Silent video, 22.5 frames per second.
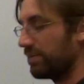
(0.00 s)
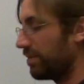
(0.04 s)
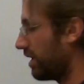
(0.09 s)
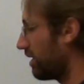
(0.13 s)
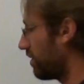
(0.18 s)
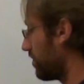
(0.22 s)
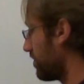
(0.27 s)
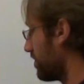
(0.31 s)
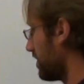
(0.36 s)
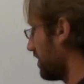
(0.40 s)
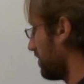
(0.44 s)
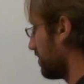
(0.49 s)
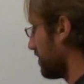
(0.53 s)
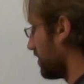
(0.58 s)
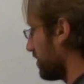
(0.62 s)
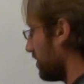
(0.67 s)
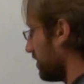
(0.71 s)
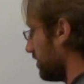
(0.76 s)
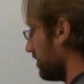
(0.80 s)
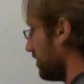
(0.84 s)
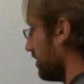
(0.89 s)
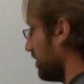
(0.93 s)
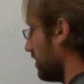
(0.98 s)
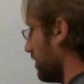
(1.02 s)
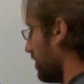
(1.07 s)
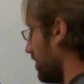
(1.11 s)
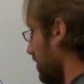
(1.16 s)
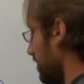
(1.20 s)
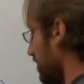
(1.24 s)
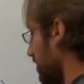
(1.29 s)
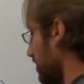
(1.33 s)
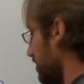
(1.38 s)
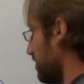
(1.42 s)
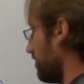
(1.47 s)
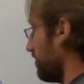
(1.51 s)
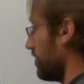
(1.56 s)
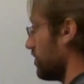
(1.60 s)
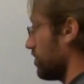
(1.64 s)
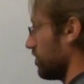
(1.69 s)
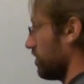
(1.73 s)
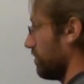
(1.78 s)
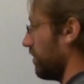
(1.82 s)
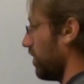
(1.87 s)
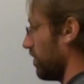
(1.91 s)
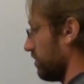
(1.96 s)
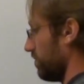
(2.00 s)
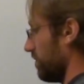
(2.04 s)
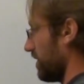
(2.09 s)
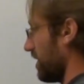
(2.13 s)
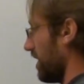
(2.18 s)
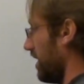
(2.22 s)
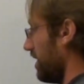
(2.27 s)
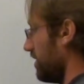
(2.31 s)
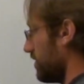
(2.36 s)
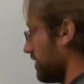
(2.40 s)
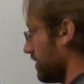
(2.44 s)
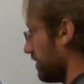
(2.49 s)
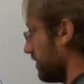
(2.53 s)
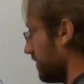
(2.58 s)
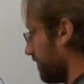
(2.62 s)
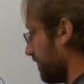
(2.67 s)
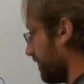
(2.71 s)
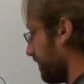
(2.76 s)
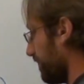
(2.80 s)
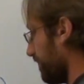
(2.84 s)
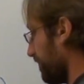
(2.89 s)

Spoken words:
by the reciprocal, division to multiplication,